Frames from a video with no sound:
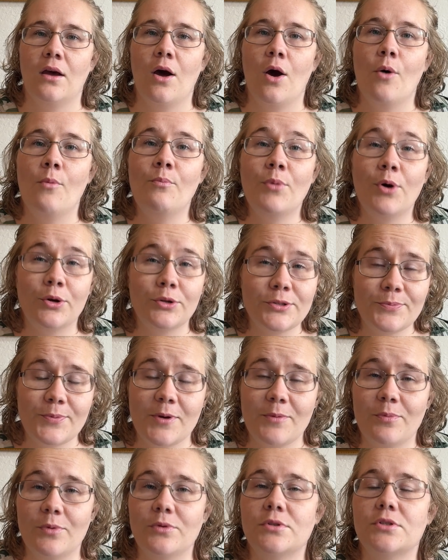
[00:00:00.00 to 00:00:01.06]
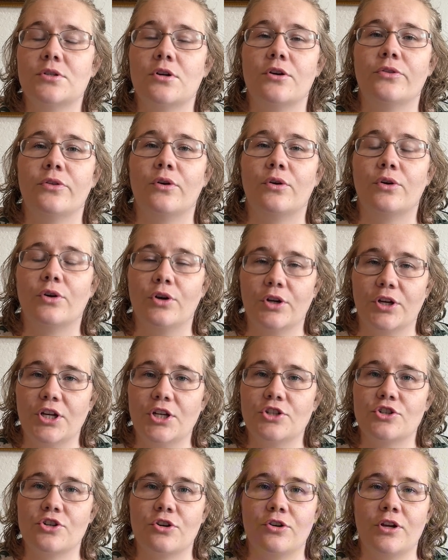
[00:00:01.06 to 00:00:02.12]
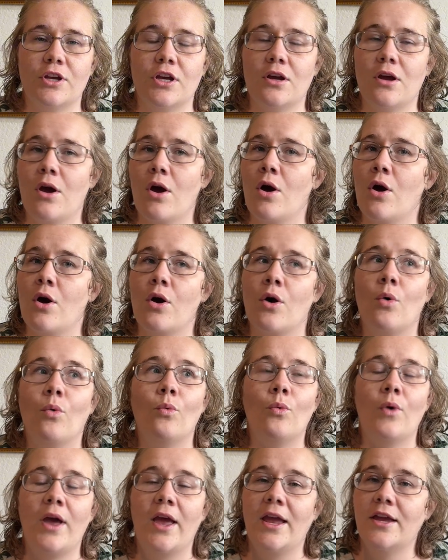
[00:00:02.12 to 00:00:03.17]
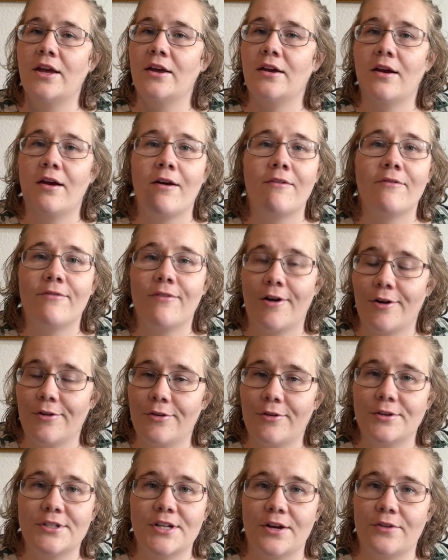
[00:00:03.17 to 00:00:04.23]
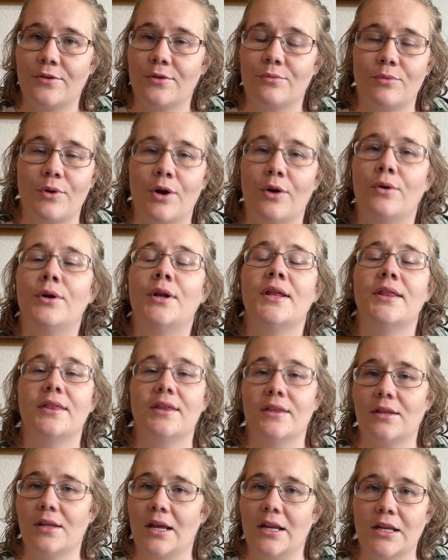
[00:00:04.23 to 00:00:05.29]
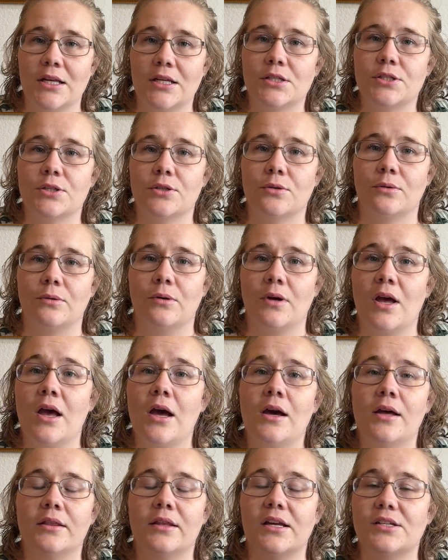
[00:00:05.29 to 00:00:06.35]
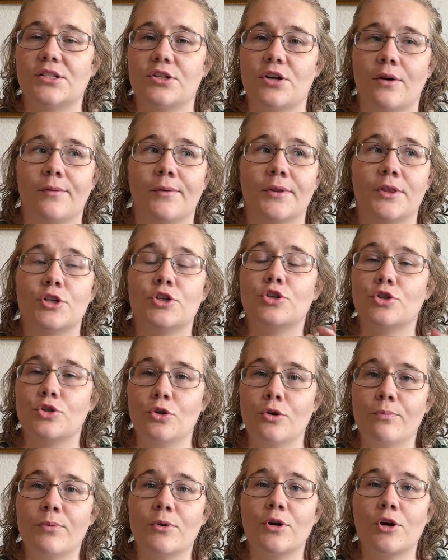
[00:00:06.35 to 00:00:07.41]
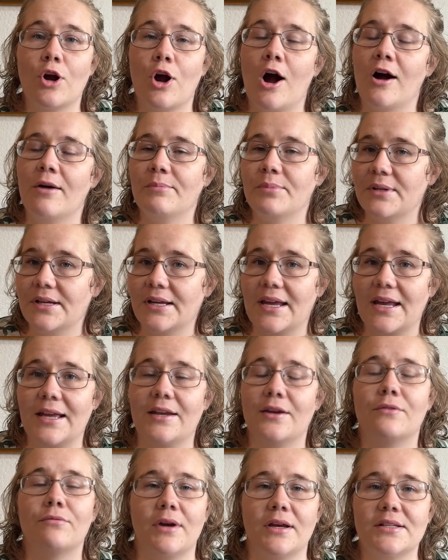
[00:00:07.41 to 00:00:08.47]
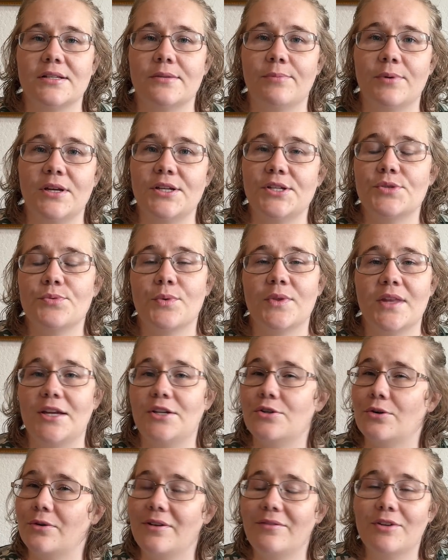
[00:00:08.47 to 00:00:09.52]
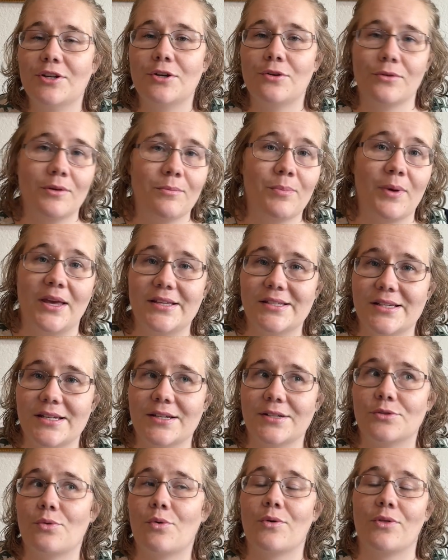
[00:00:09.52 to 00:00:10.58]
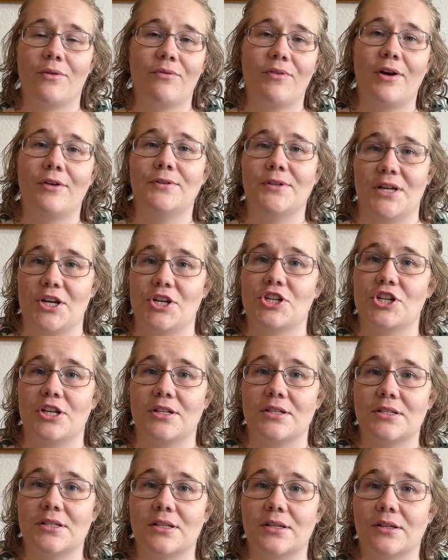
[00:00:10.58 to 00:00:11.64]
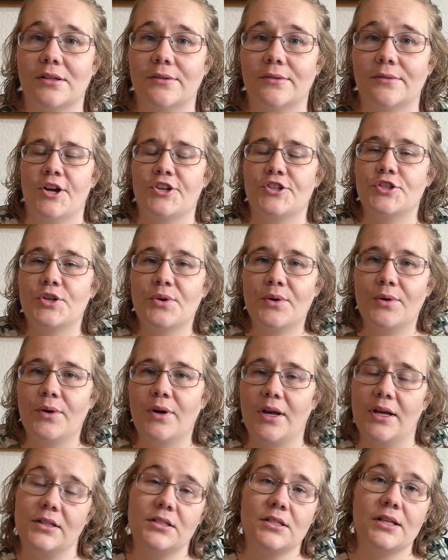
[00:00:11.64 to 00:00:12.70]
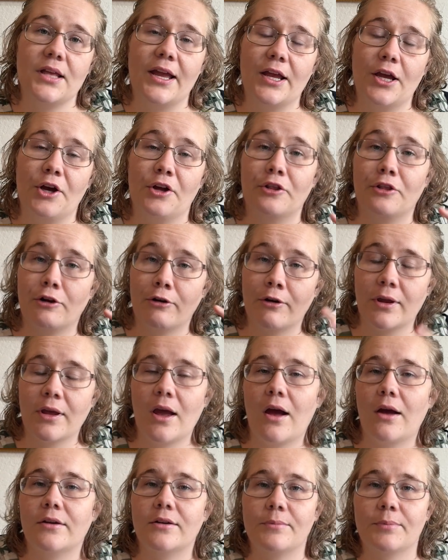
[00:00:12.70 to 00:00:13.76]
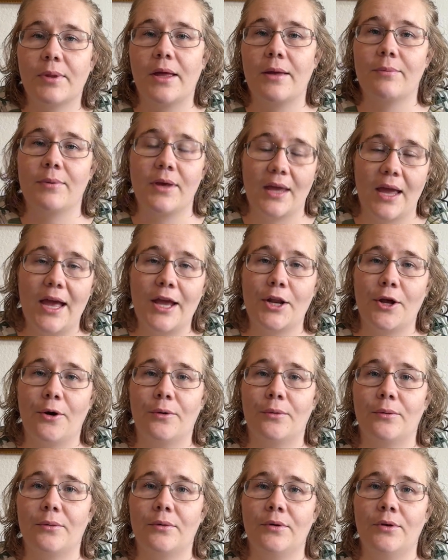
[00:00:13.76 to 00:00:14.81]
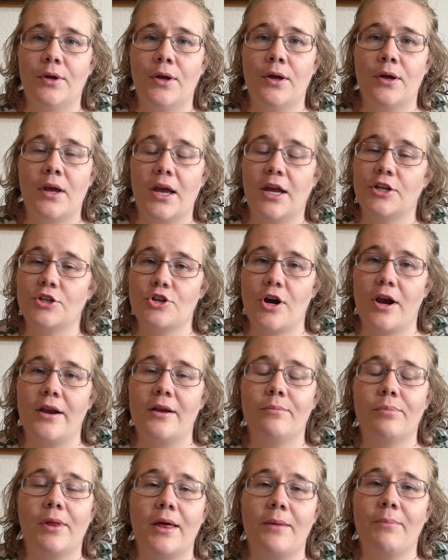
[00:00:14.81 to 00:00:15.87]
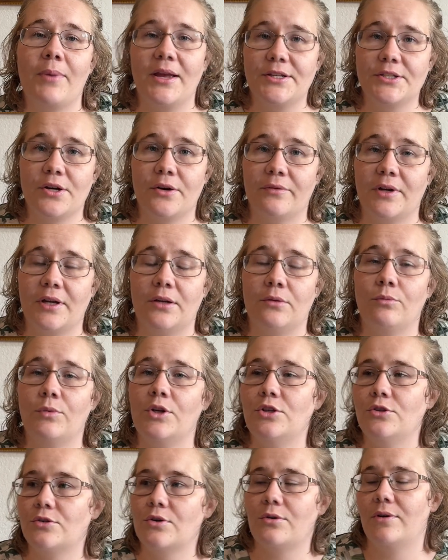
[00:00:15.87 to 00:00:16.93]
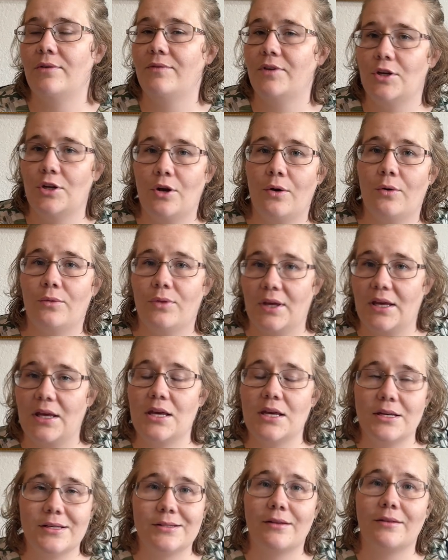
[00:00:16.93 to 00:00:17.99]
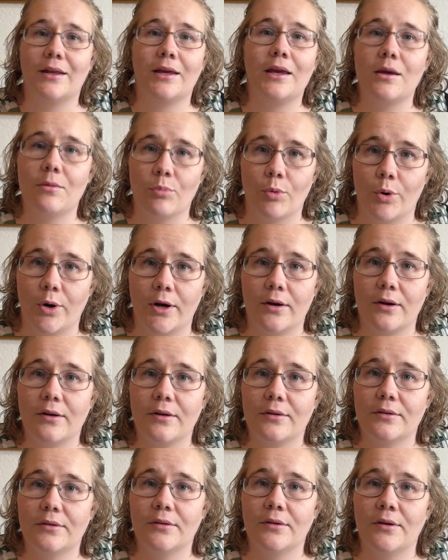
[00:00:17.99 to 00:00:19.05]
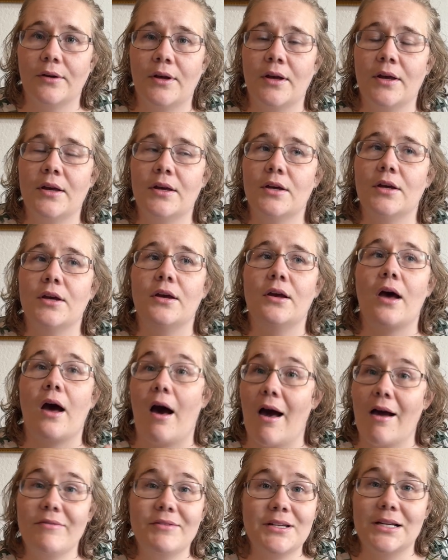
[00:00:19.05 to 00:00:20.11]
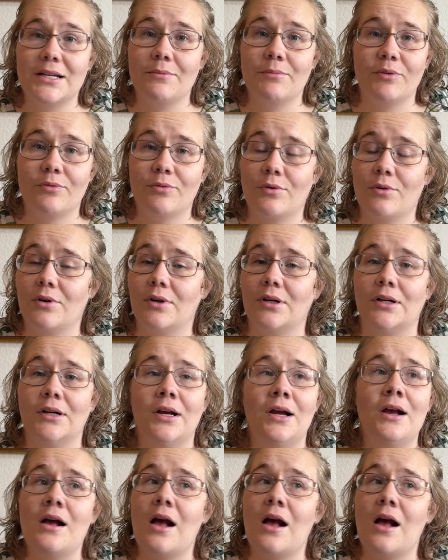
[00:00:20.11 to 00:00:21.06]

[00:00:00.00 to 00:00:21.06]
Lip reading: Most people start their cooking journey way farther down the road than they need to. They start with super complicated recipes when they don't even know the basics or the foundations. So it's like learning how to play piano and trying to play Beethoven when you don't even know the keys on the keyboard. I've done it before.